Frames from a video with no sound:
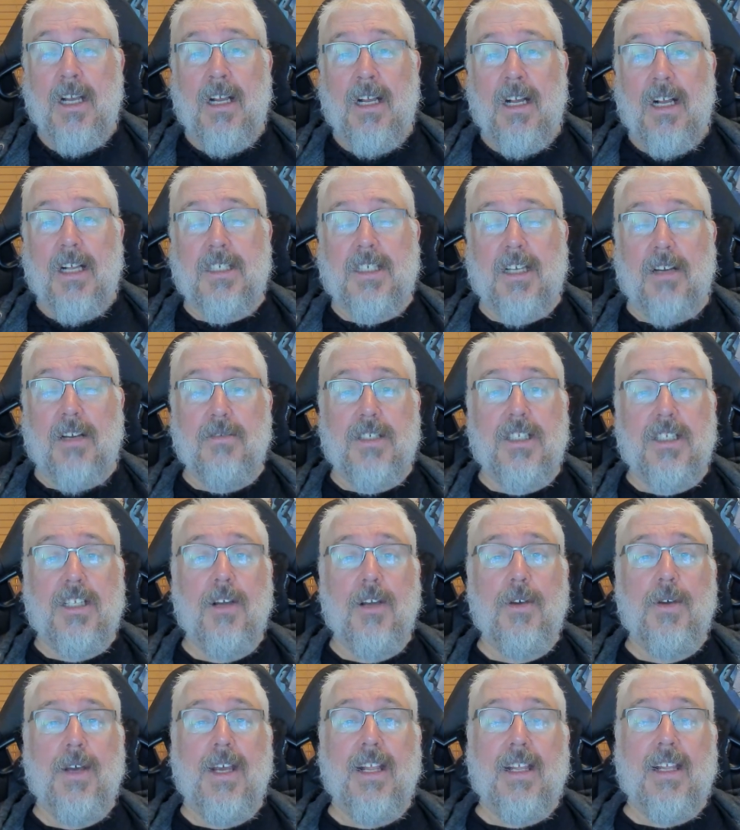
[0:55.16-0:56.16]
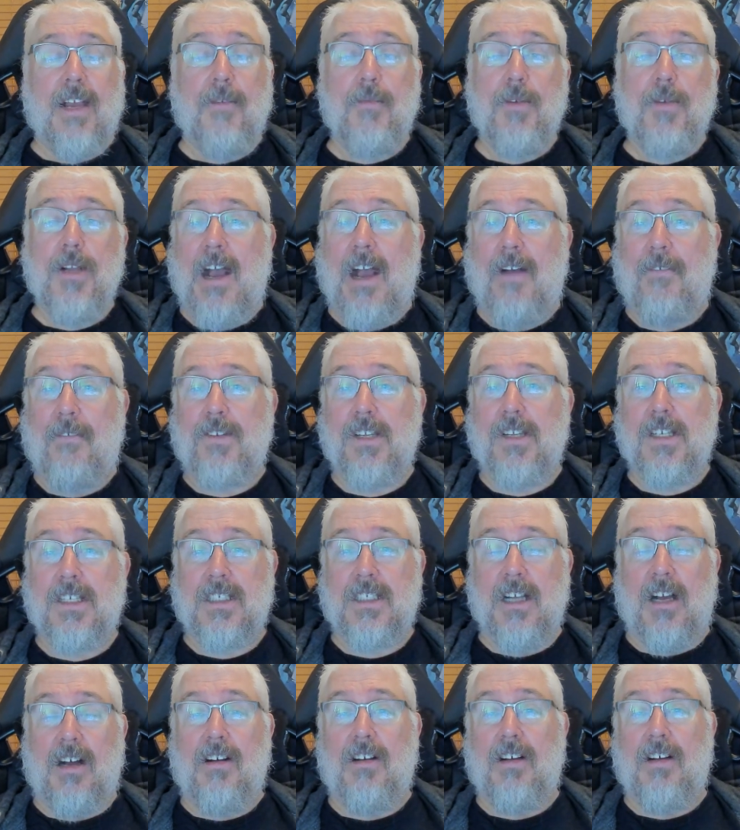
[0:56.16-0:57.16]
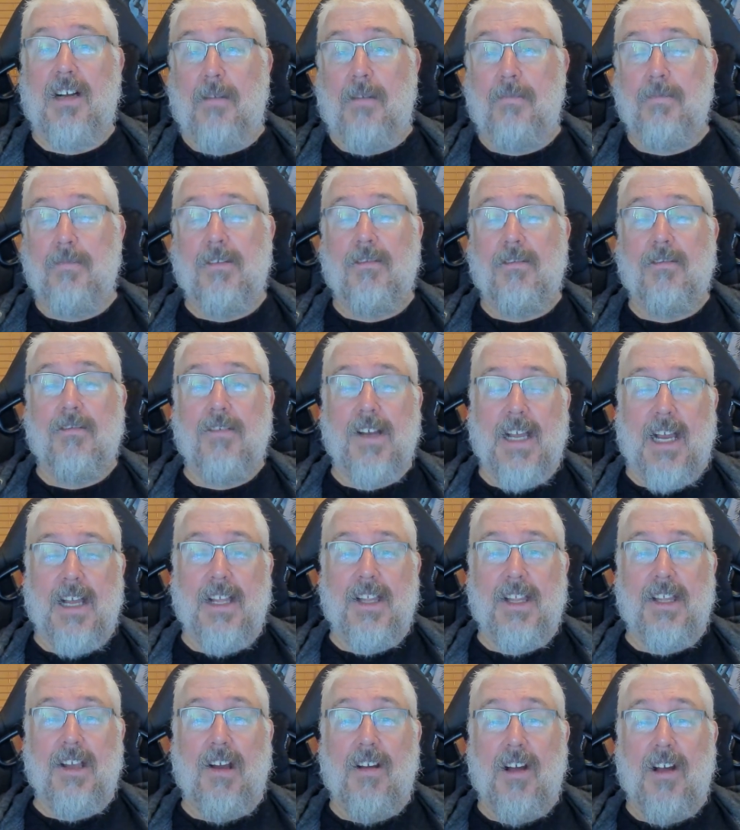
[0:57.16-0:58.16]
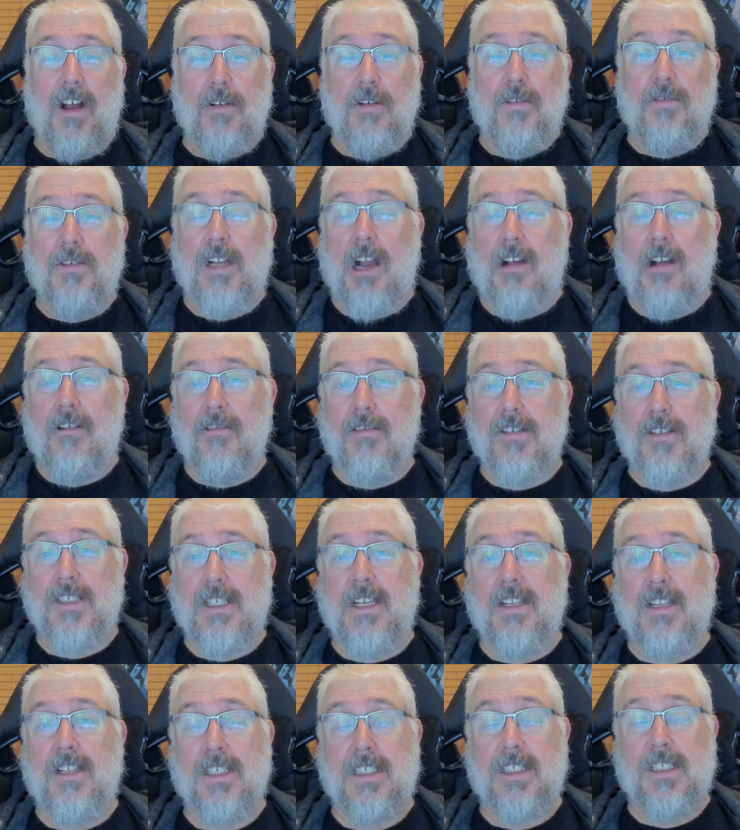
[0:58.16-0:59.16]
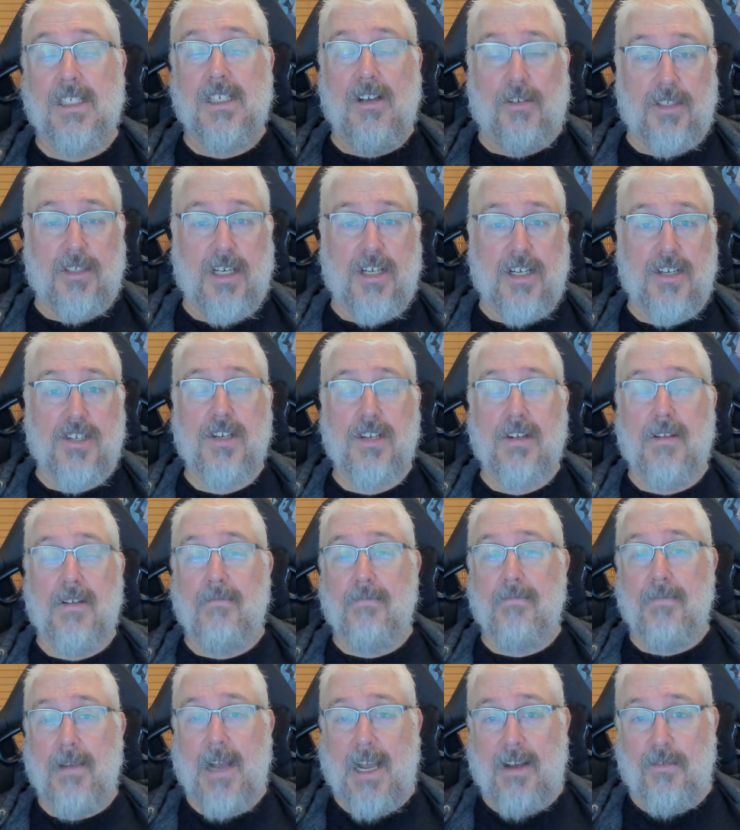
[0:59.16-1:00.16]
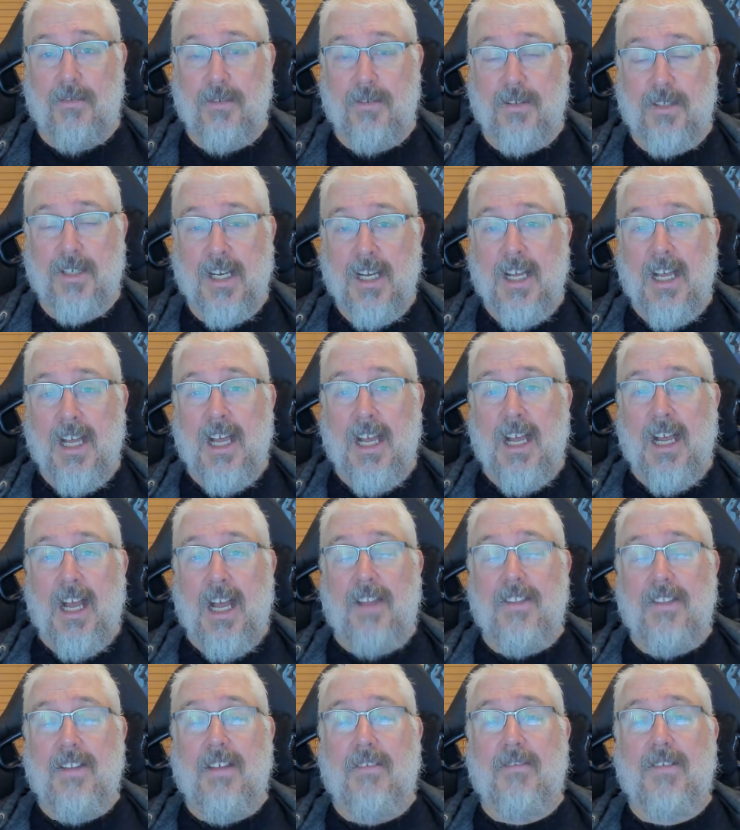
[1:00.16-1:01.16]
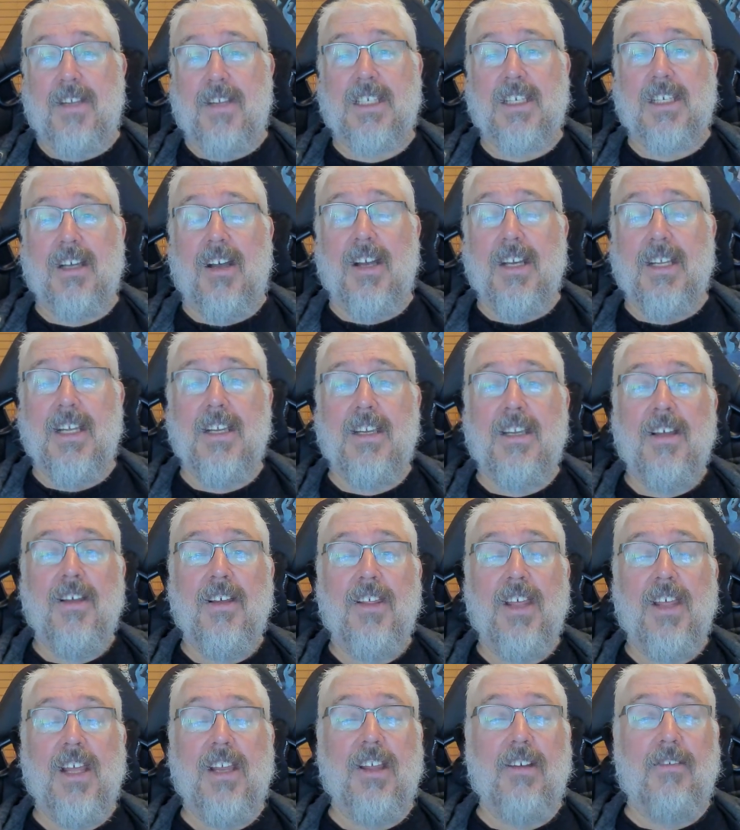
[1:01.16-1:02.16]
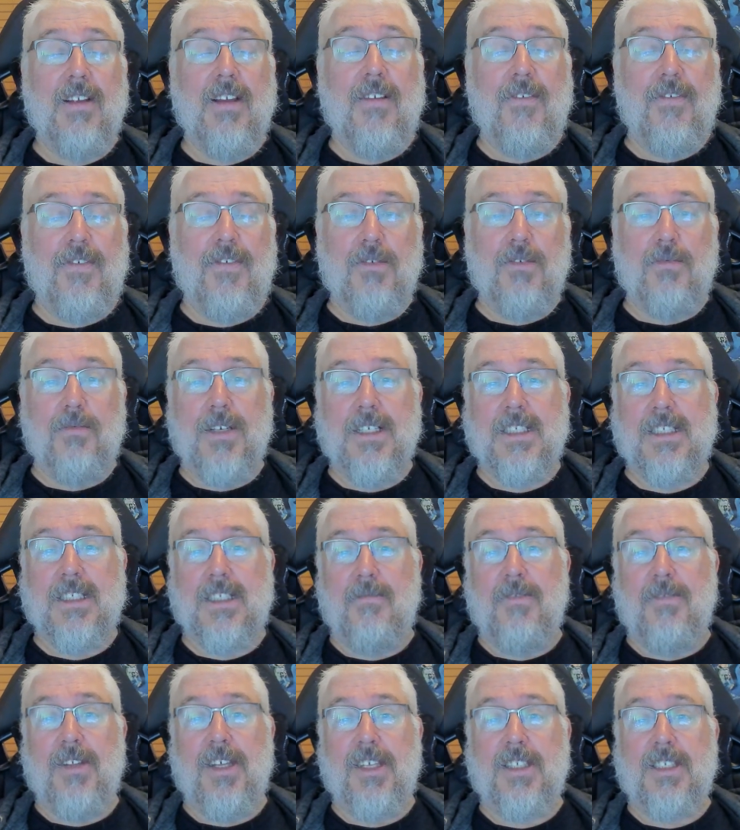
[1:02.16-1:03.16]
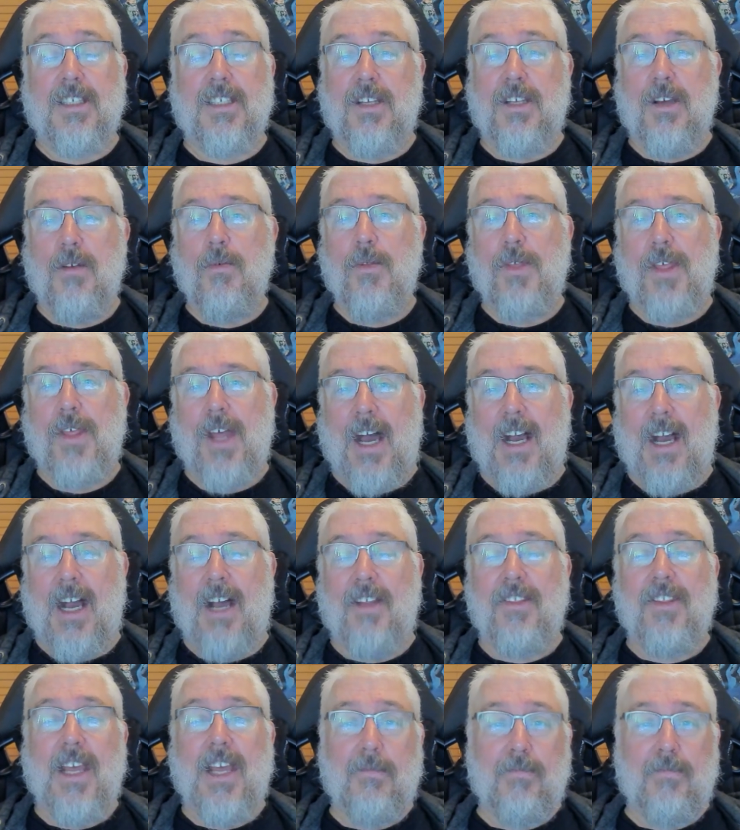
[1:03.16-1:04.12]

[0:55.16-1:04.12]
And so to do it, they would have to start up and create their own currency, the Scottish pound. And they've decided in their infinite wisdom that to do that and then